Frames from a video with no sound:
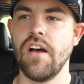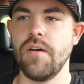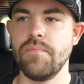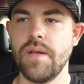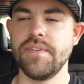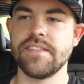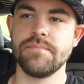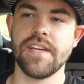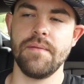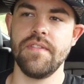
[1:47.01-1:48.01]
Maybe
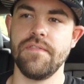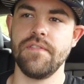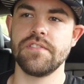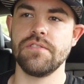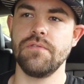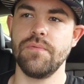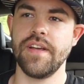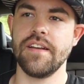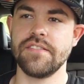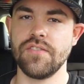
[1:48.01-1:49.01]
sometime in the future when we
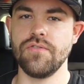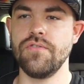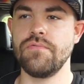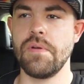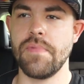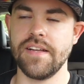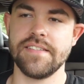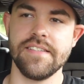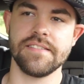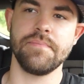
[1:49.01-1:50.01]
get a tune, we might
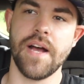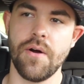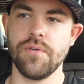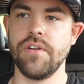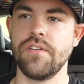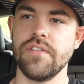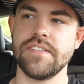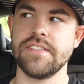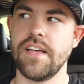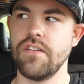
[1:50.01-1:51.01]
see some power
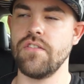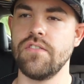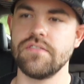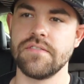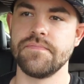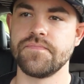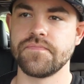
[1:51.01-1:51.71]
increases out of those.